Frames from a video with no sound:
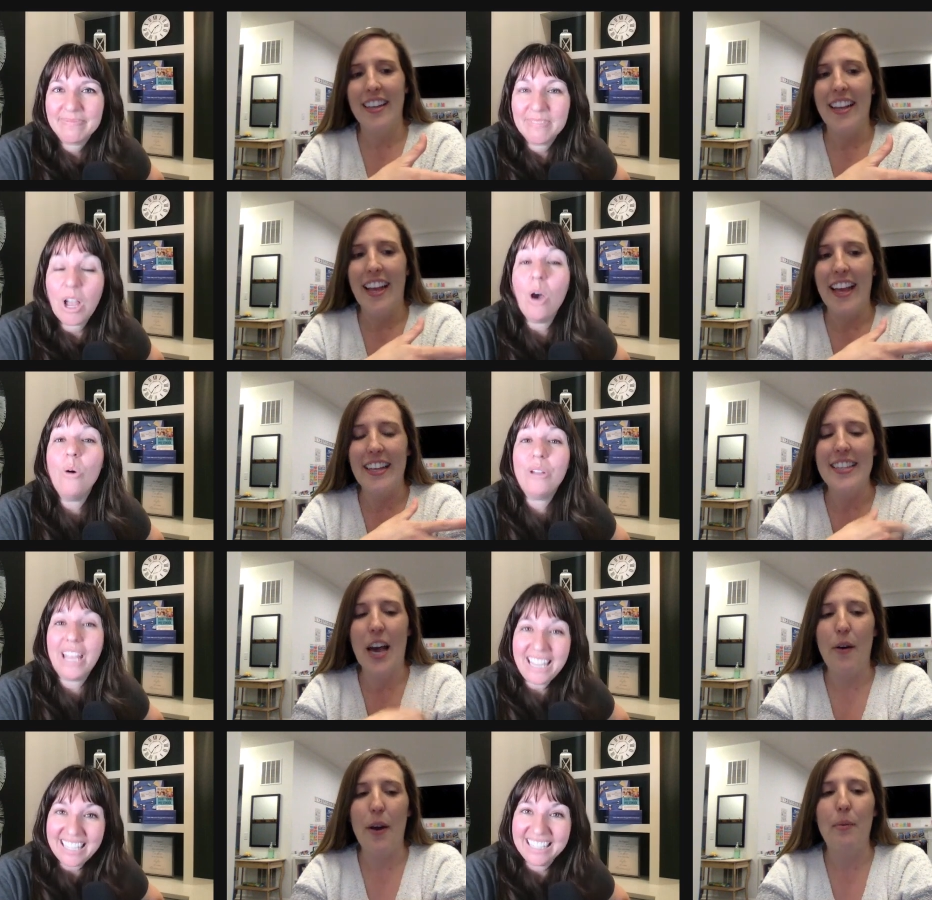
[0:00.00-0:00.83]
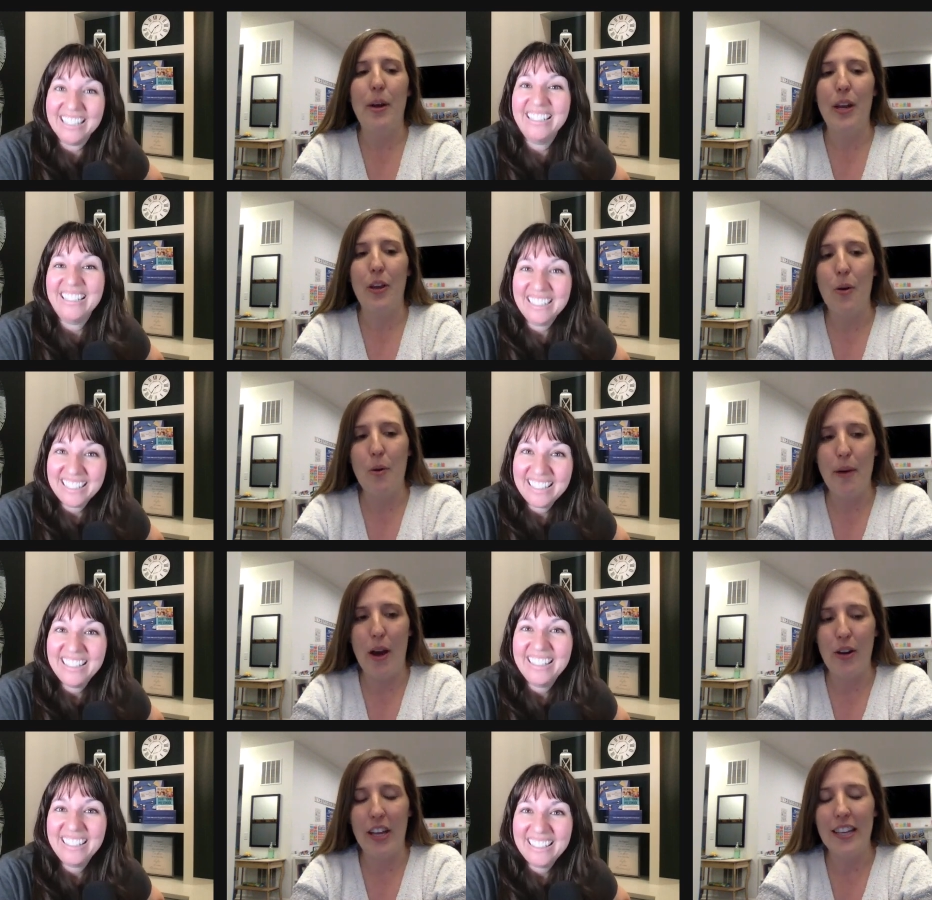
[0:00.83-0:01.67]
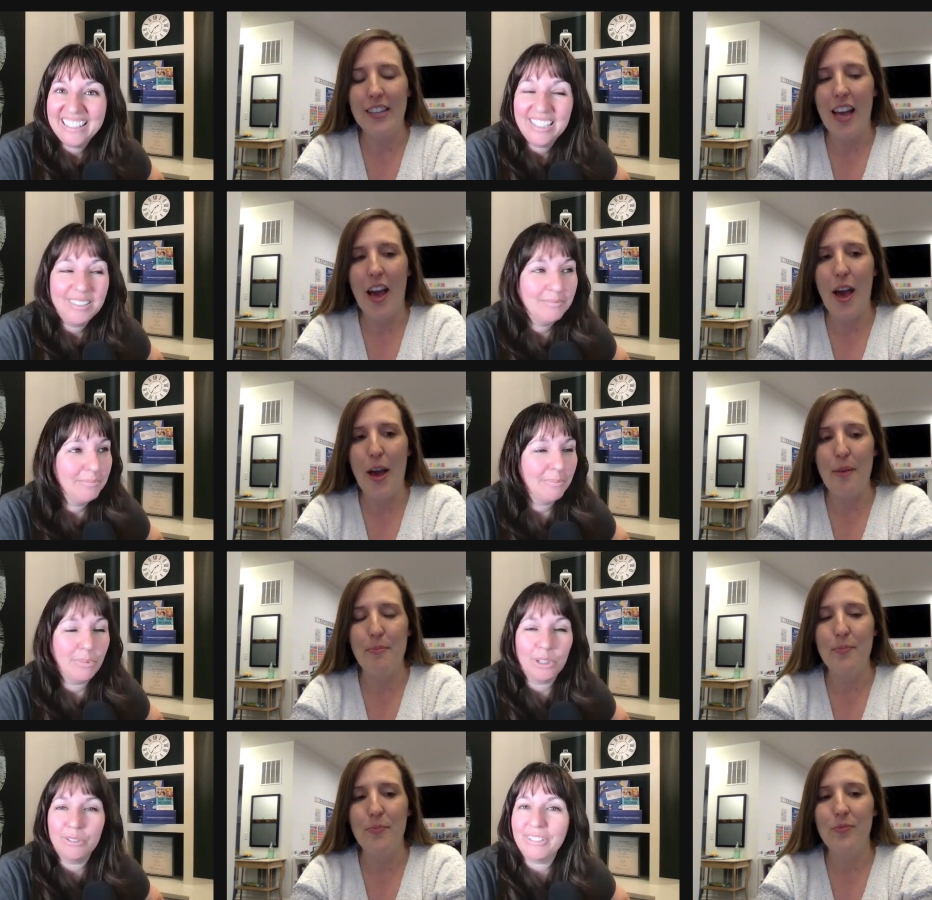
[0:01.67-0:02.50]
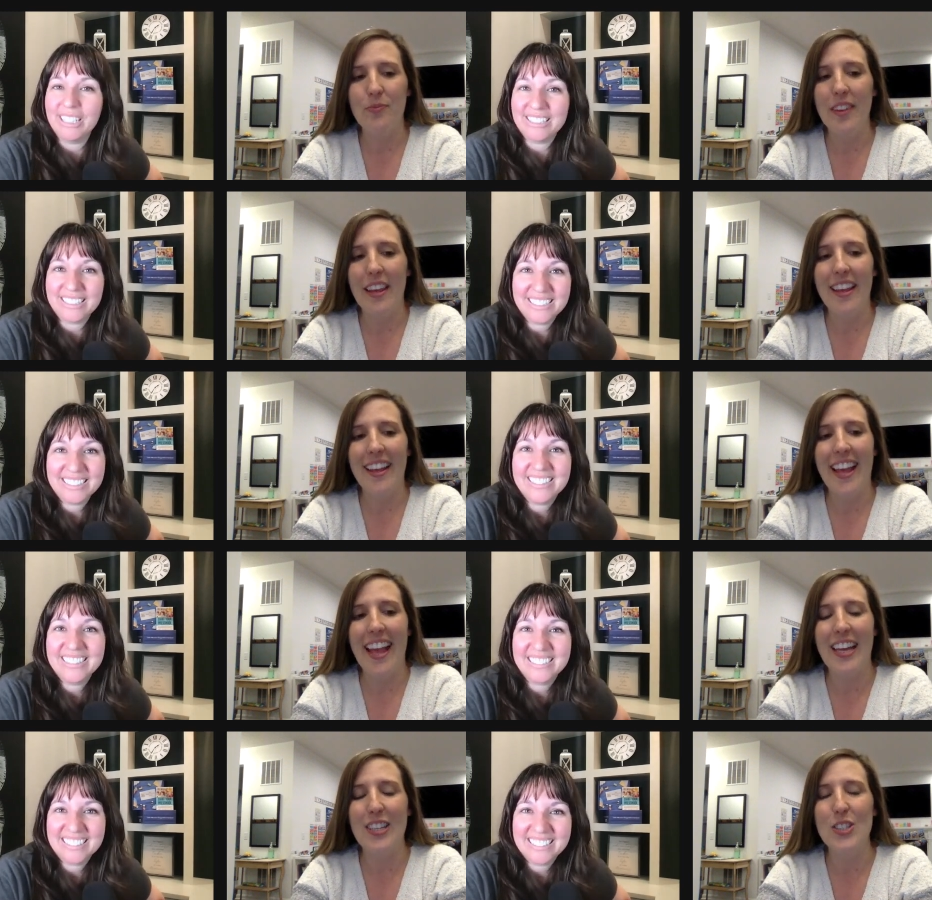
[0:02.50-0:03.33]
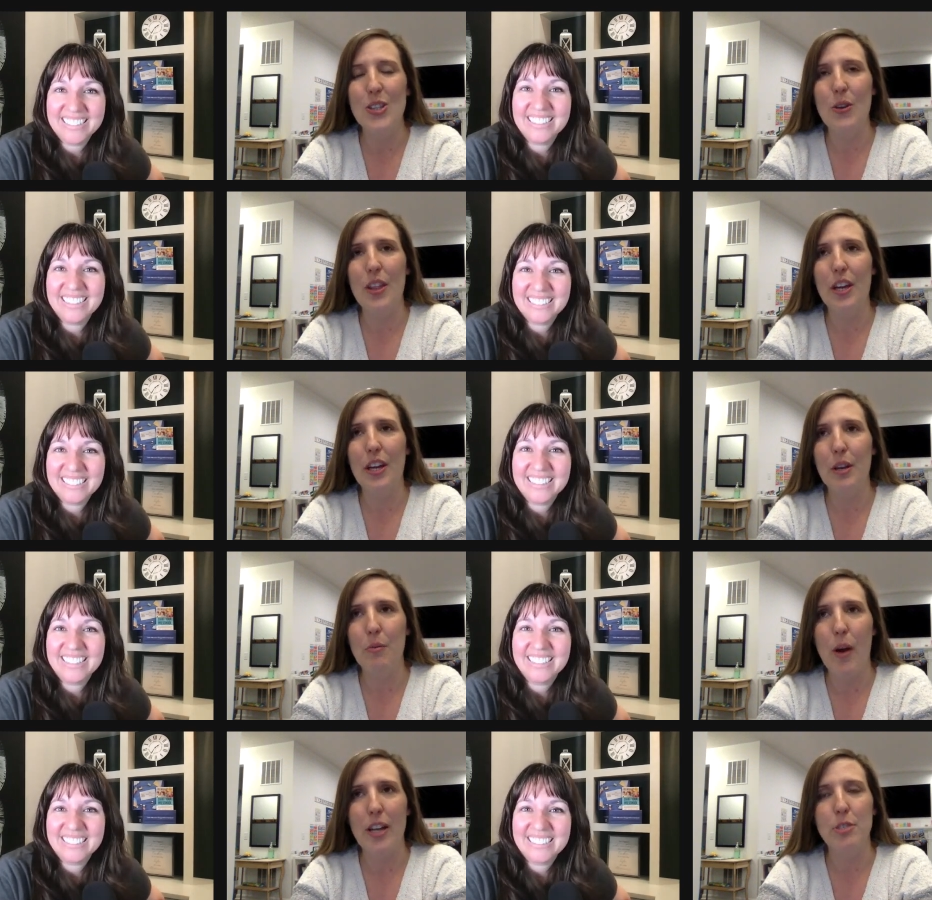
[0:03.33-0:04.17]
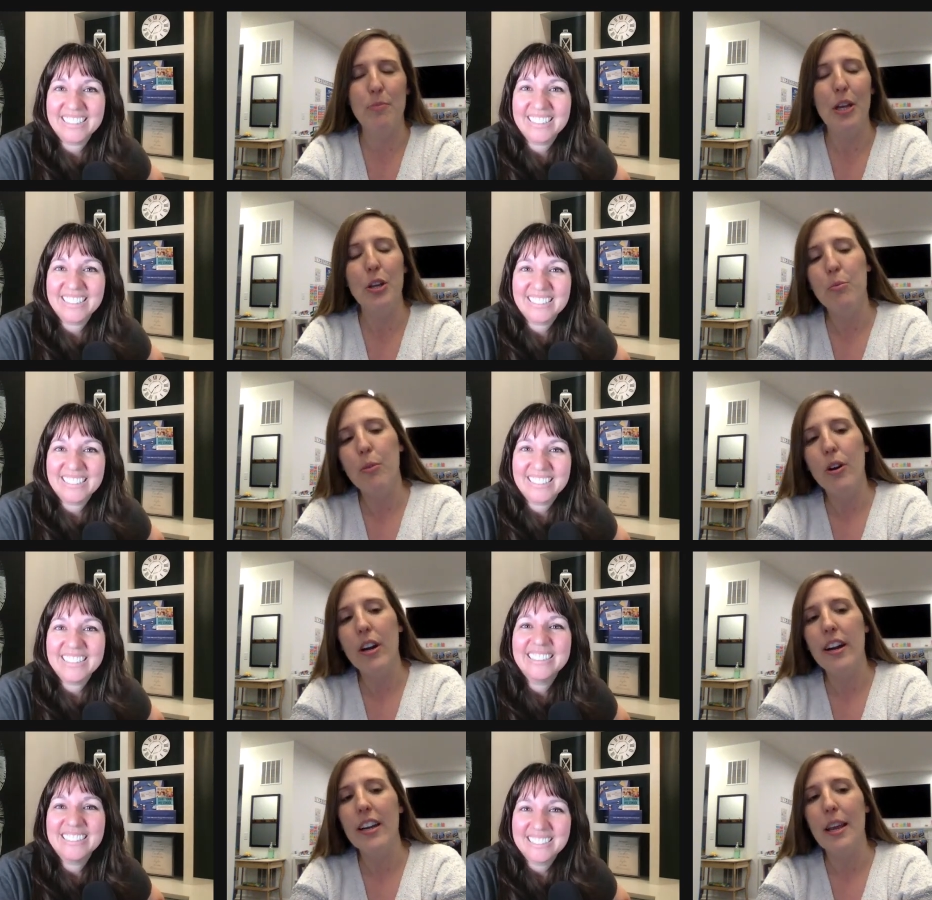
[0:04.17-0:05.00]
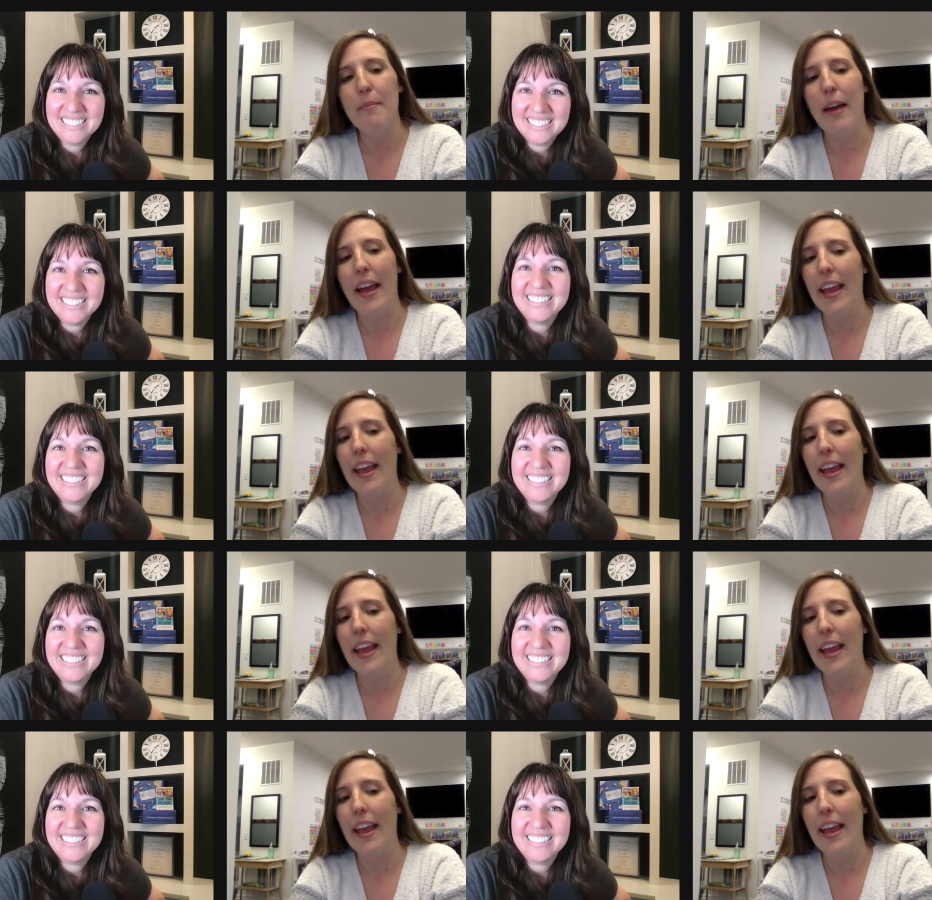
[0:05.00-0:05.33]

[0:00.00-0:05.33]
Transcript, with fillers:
Speaker 1: Oh, okay. Go about it. Um, Perfect. And so they're going to watch my newborn and my